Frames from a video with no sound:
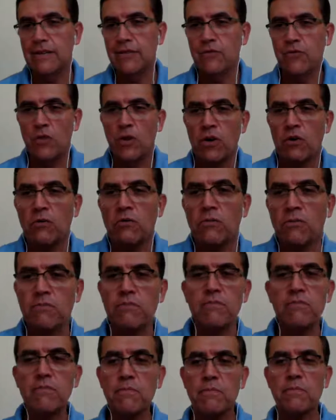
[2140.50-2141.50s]
you're
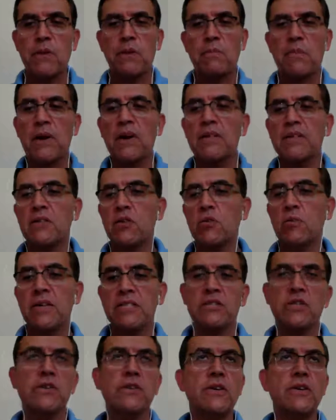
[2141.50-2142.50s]
preparing new
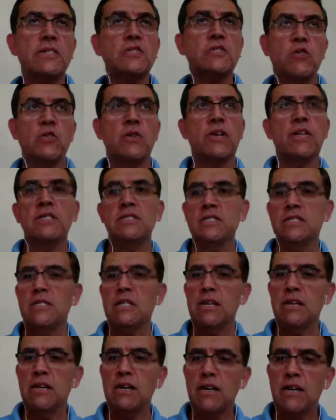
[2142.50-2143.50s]
materials, or
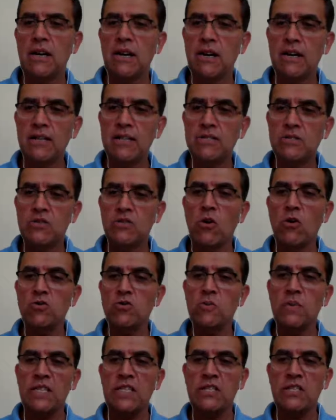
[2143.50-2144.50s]
is those
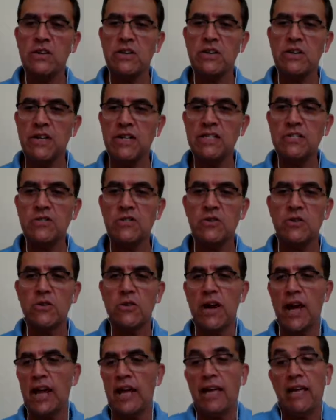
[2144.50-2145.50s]
materials,
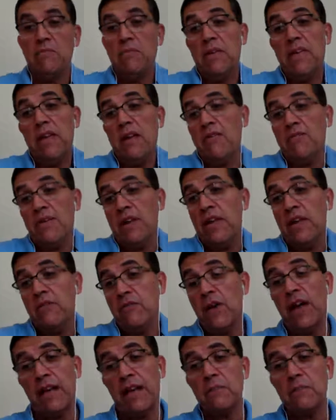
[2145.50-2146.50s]
or if
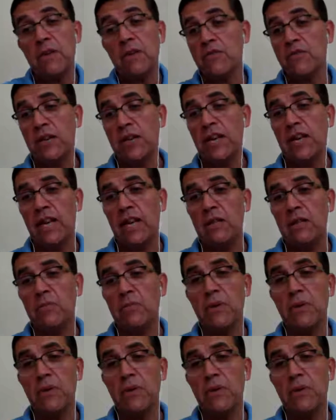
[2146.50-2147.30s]
I can be of any help.